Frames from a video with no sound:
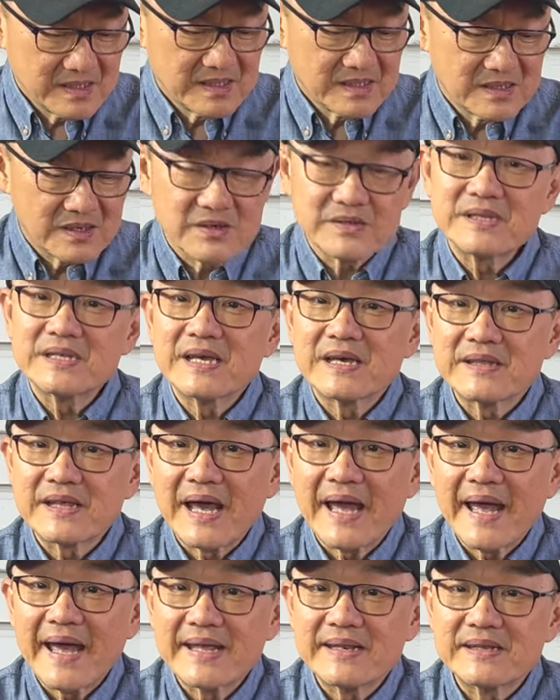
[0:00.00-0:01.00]
On the other
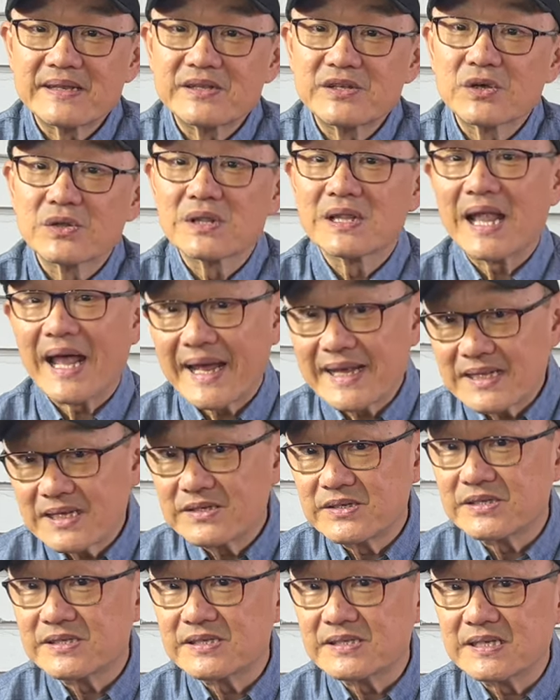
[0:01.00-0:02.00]
hand, you're likely
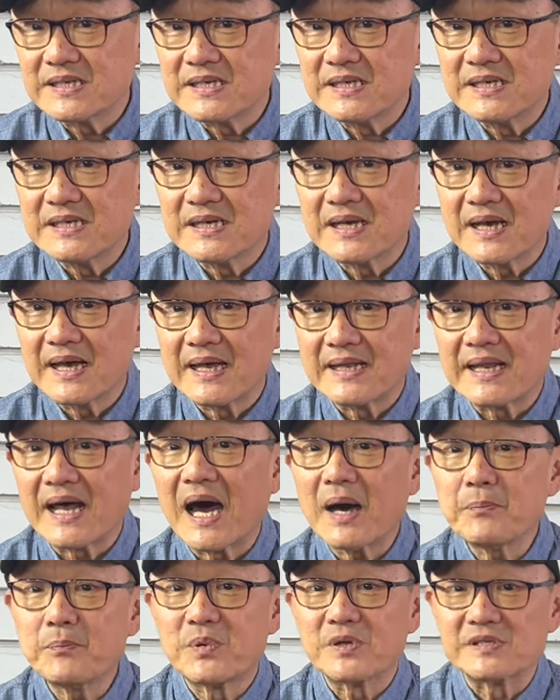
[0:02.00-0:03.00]
to see an
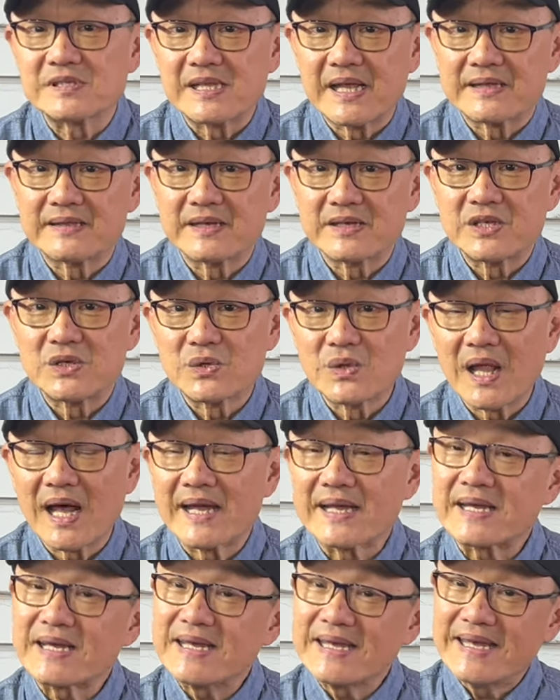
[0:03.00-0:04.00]
uppers leather you
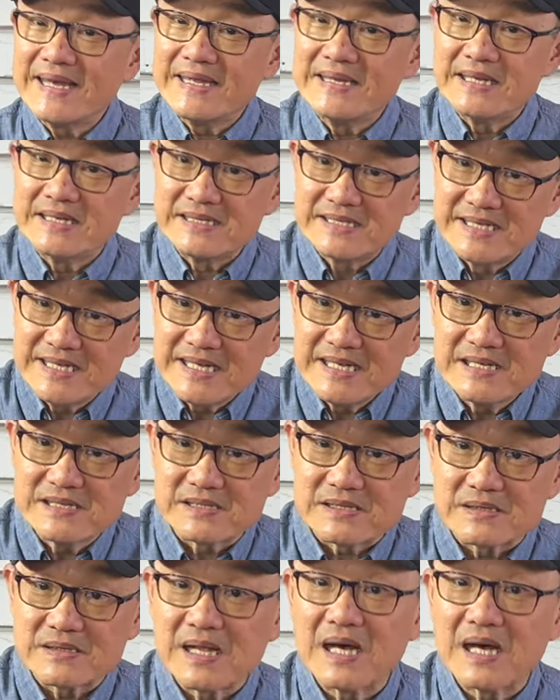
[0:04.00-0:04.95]
like in a diesel.